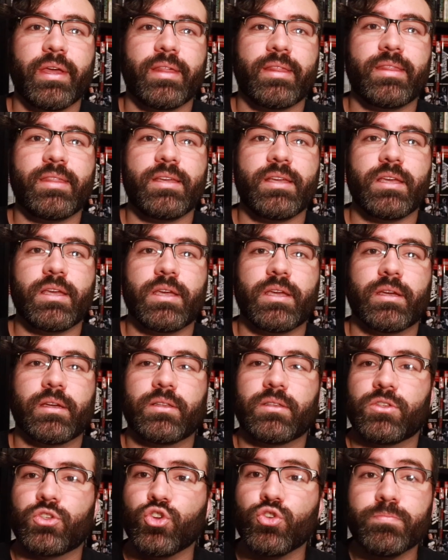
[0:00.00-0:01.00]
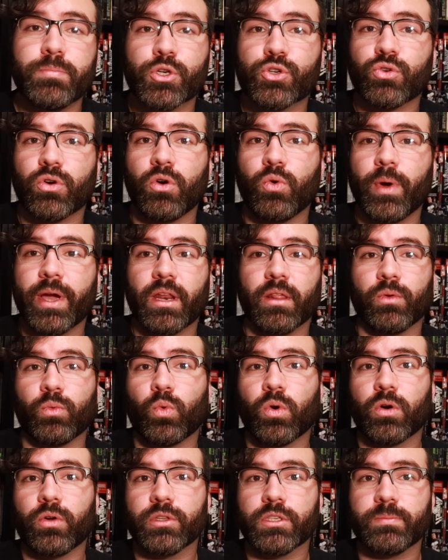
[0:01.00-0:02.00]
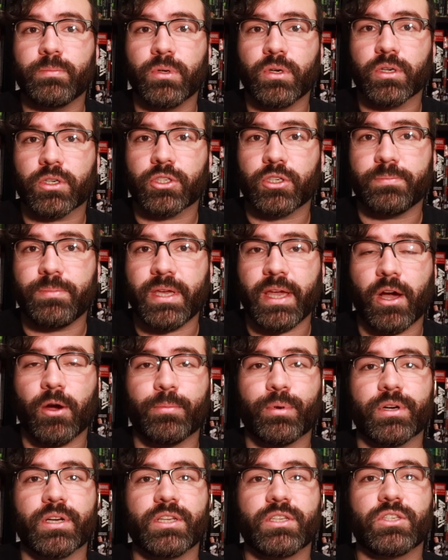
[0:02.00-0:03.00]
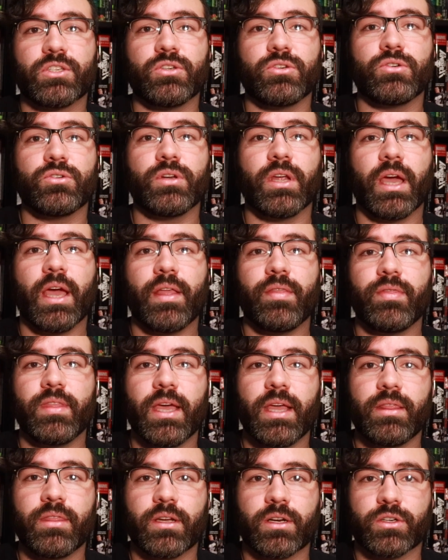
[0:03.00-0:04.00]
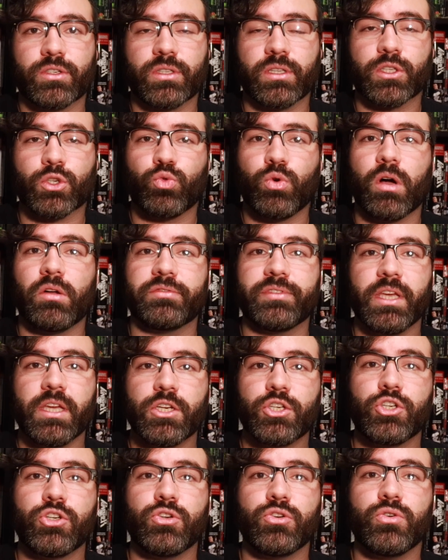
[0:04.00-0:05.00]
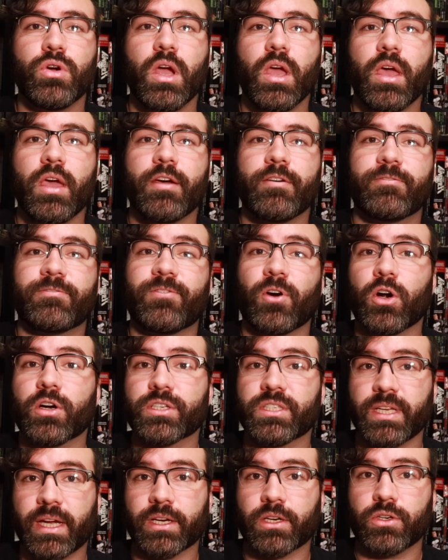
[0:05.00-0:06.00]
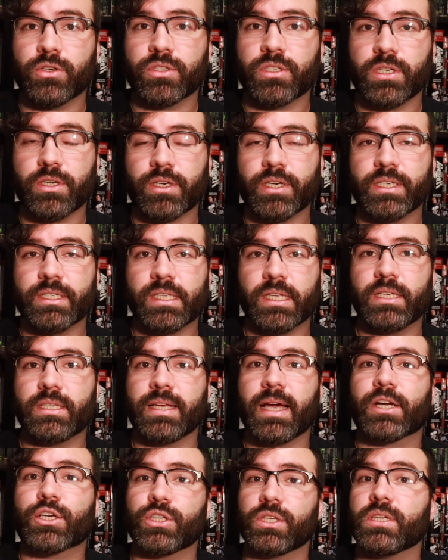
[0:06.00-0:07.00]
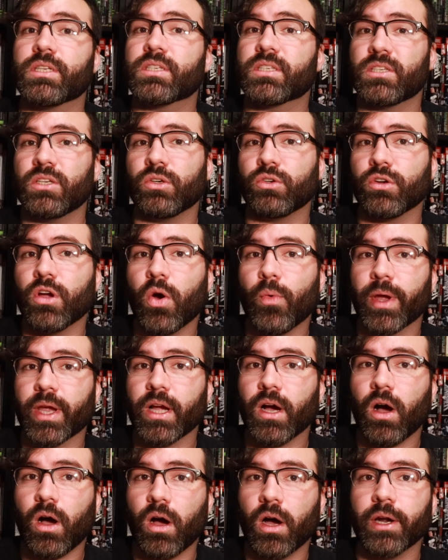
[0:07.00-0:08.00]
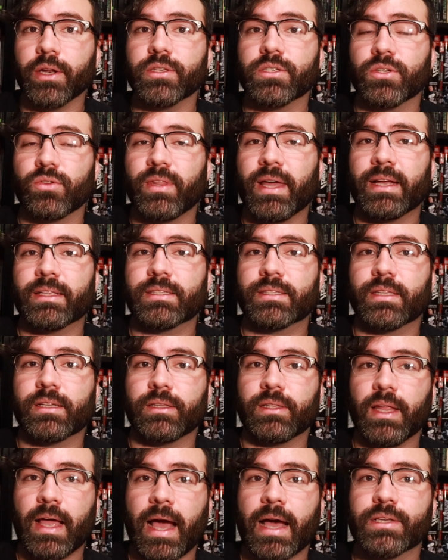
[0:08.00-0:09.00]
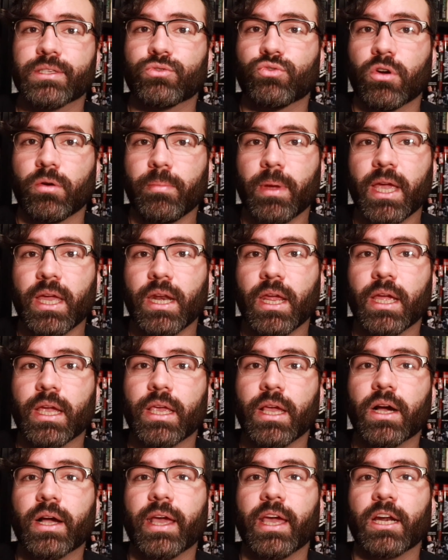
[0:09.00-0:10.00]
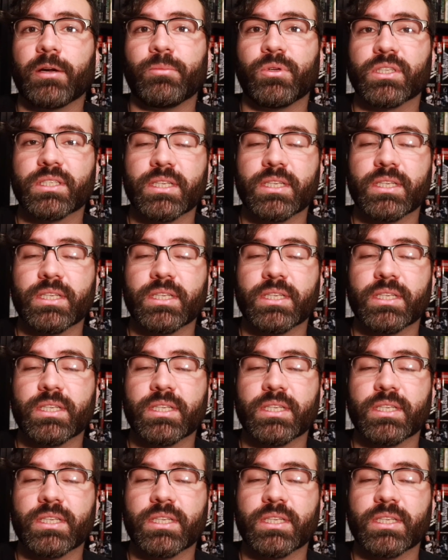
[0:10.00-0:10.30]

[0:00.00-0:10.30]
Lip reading: The Doom Patrol Way to the Worlds book should be out pretty soon, and then there's the 12-issue Far Sector series that is actually still going on. So that's the last remaining Young Animal